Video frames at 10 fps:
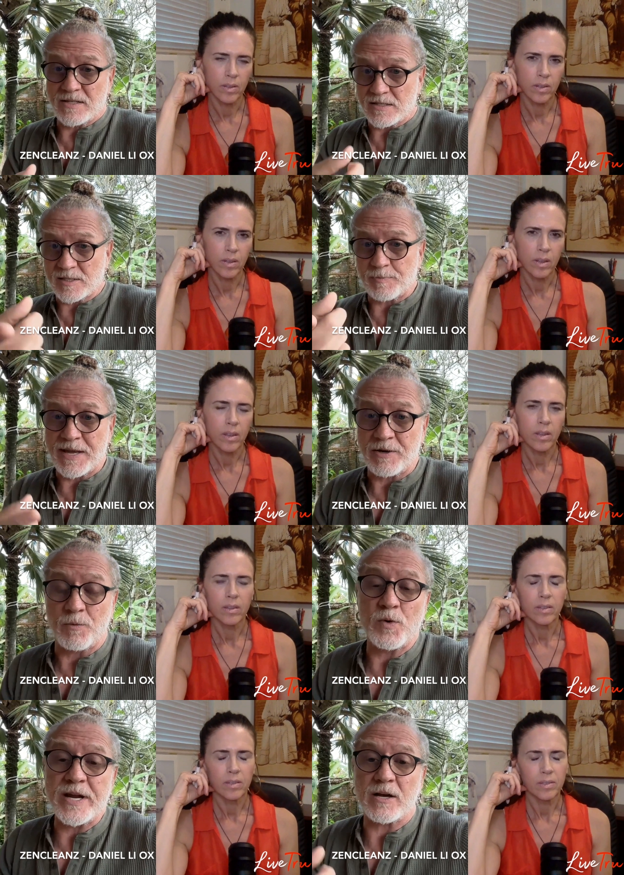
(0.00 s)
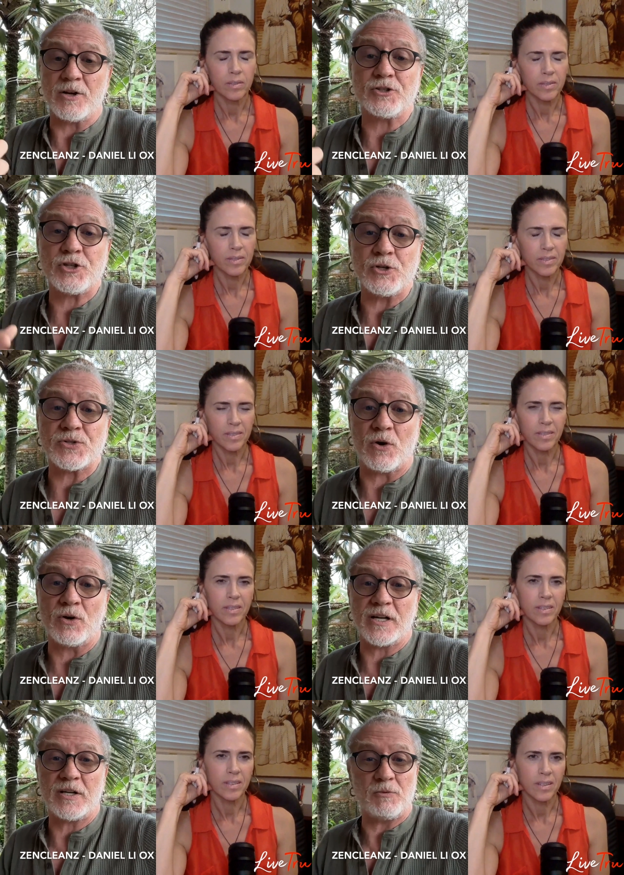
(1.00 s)
Speaker 1: just spend a week on juice
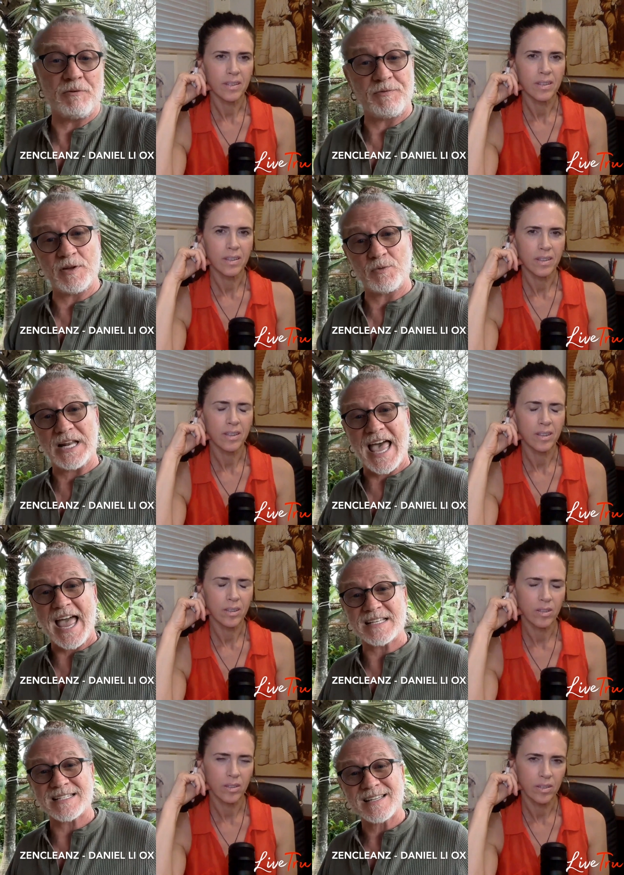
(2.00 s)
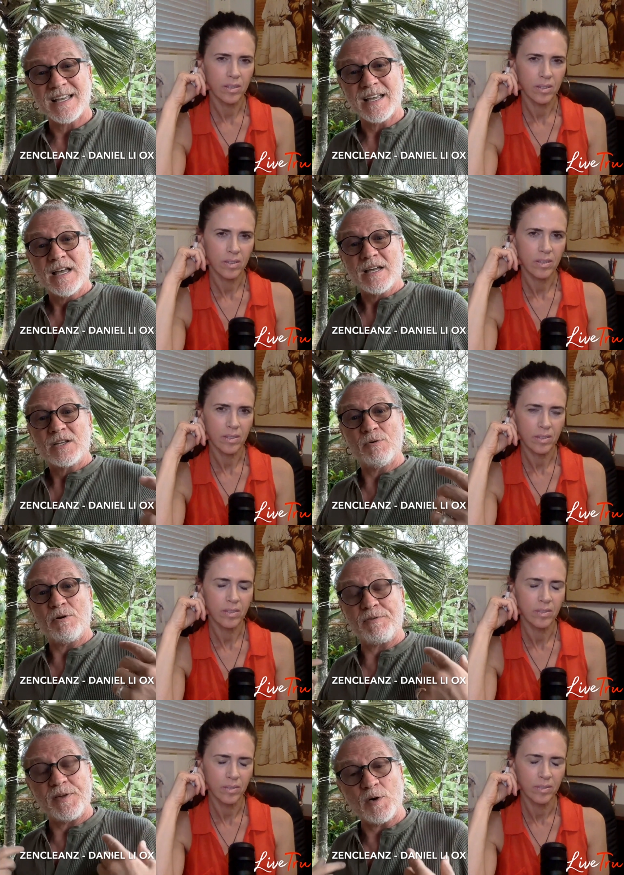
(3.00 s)
only. You will feel relaxed. You
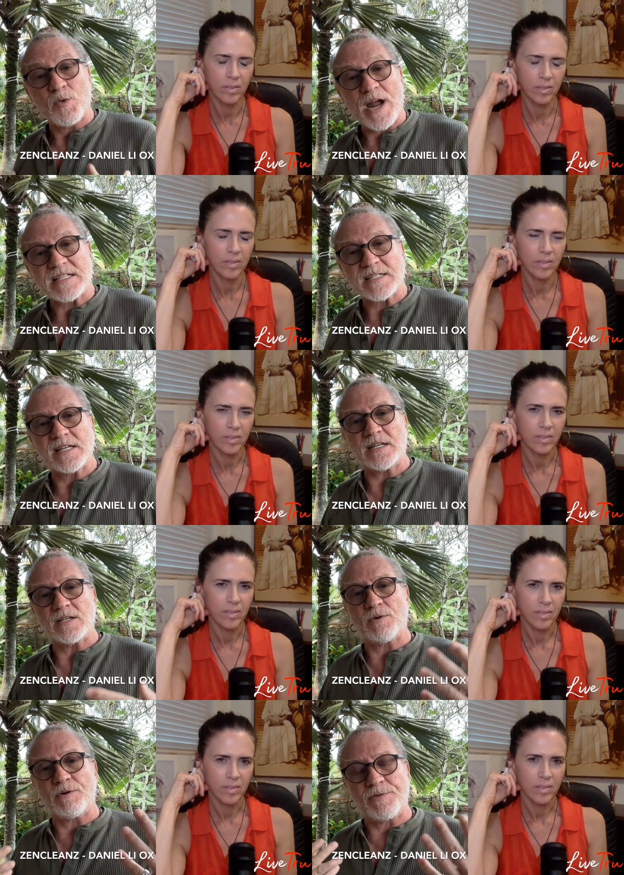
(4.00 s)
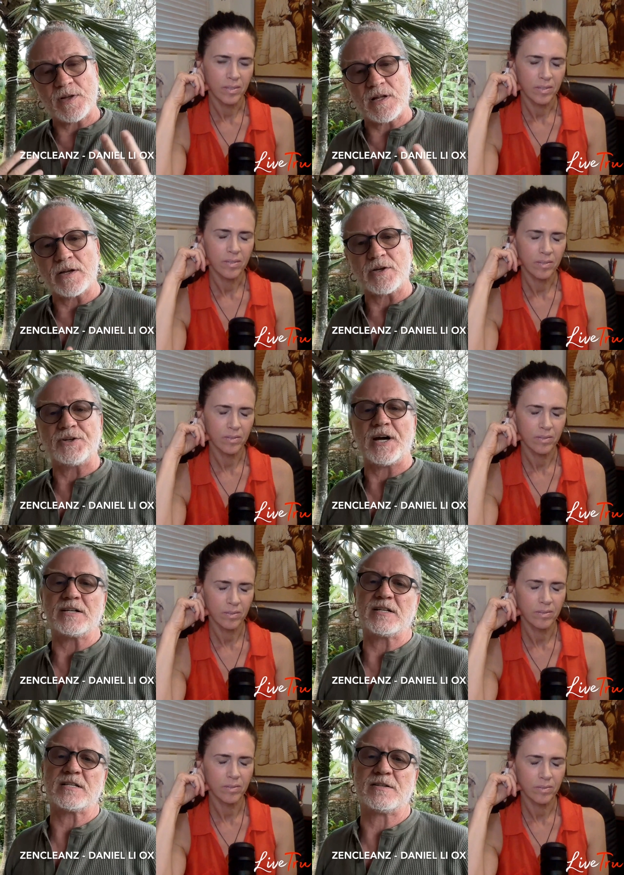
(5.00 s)
will feel mm-hmm. rested. You will feel uh, your
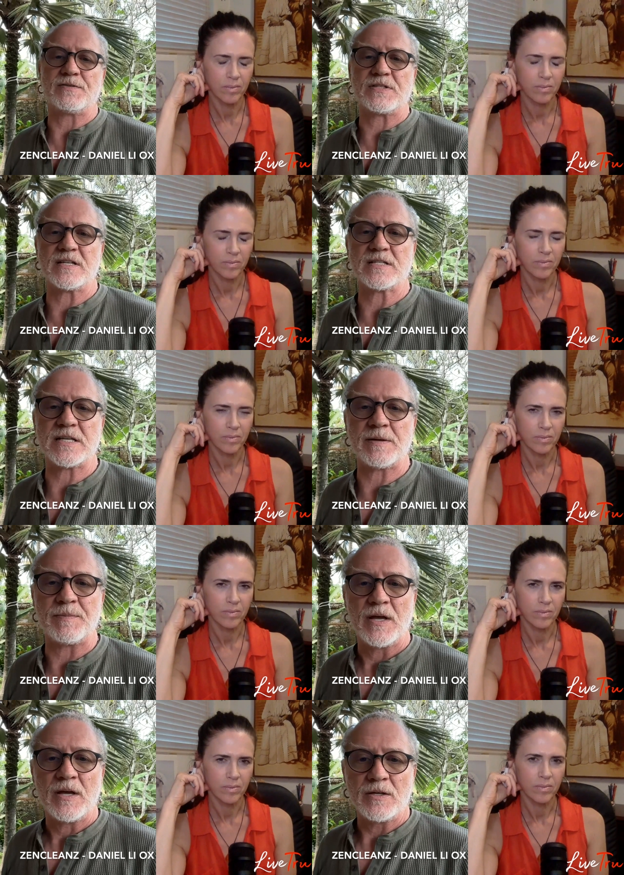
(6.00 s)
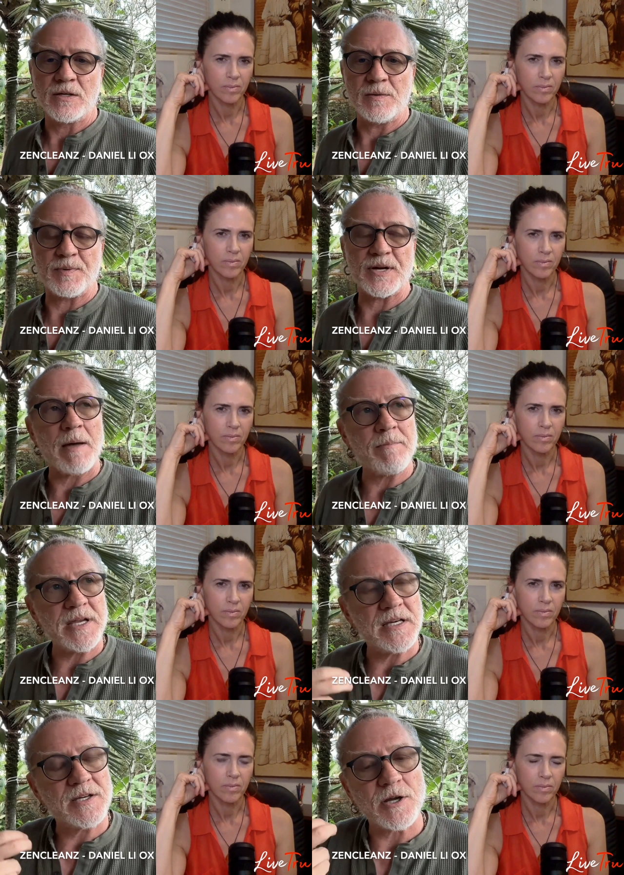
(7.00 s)
digestive system. But I
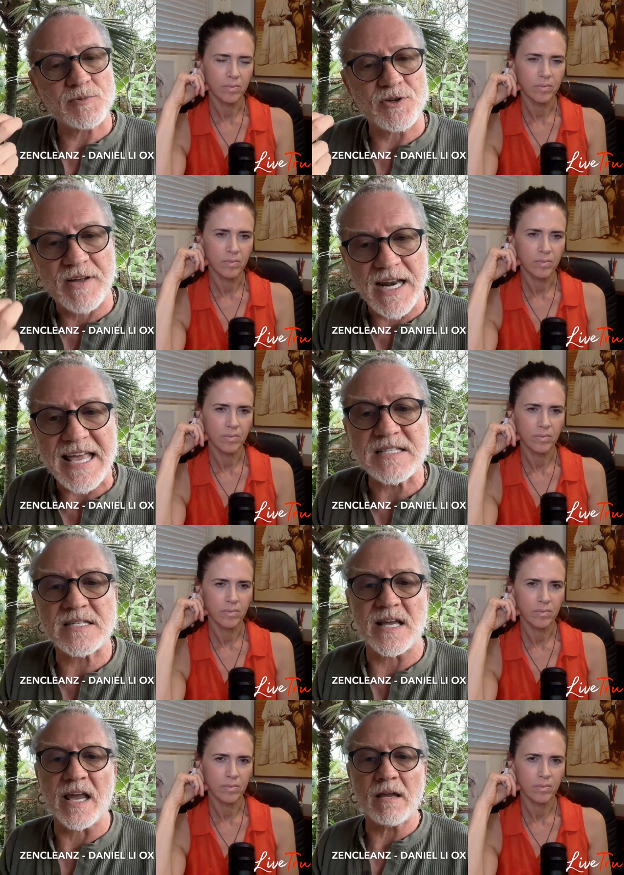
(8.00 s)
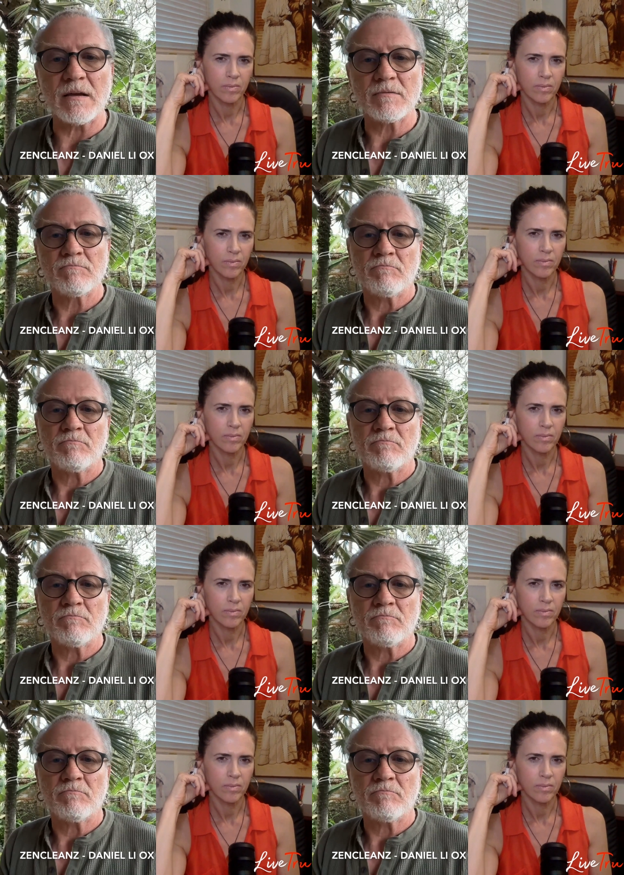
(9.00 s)
mean, in terms of cleansing,